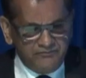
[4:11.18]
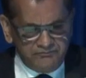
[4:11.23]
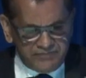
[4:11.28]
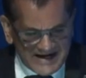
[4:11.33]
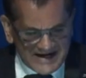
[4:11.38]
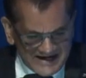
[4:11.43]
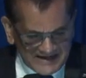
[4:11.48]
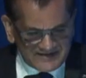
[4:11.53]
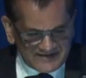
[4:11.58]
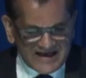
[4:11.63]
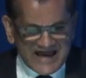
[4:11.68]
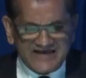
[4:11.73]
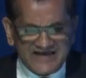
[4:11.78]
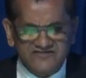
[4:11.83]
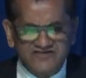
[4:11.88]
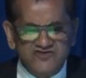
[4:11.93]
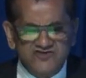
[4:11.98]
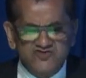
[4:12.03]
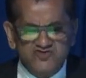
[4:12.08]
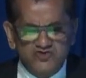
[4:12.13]
Bhed
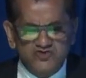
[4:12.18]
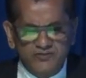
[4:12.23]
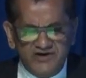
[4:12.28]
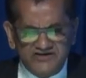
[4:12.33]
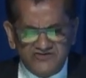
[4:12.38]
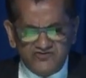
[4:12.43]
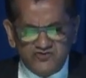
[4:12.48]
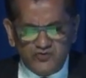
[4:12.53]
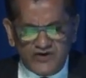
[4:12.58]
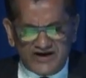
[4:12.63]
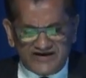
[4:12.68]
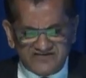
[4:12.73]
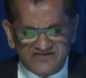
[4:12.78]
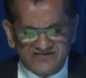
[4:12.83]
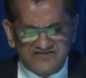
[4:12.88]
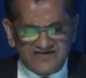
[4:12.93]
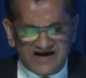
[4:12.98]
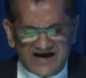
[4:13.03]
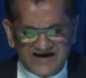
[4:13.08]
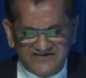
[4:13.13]
as instruments to
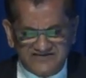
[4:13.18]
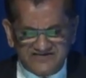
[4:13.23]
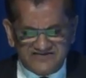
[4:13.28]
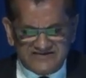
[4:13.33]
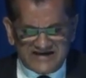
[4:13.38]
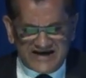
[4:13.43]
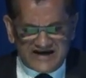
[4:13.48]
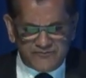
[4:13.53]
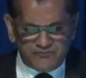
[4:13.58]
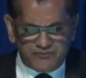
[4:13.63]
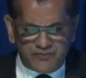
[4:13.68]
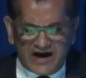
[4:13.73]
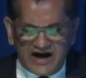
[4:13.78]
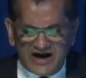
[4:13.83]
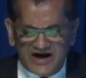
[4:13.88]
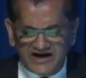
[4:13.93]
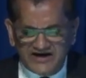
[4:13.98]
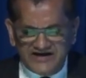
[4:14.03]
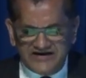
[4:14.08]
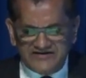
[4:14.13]
exercise state
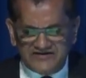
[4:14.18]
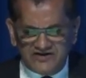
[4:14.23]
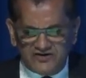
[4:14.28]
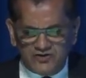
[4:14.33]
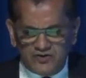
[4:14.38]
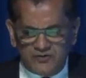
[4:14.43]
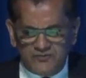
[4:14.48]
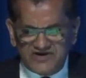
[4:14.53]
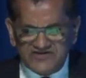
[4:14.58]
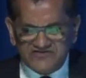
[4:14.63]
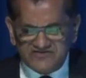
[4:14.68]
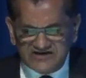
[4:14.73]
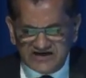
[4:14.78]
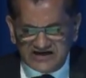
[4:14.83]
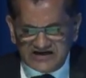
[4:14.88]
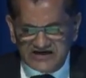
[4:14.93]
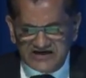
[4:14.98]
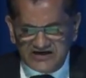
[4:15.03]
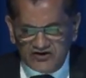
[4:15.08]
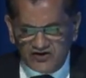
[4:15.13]
power either
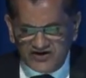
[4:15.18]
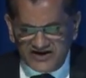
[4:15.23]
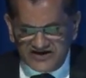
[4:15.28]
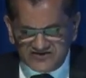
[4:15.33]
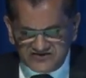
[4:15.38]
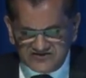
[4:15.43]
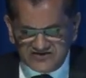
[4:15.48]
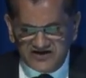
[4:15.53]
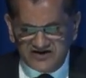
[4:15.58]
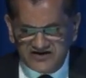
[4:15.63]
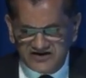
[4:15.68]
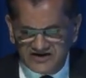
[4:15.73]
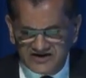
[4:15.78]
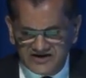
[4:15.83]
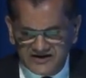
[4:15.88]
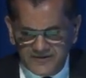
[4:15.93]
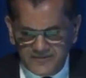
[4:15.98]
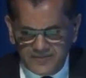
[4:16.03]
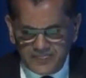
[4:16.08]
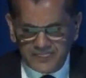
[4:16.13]
domestically or
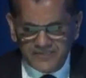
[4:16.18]
externally.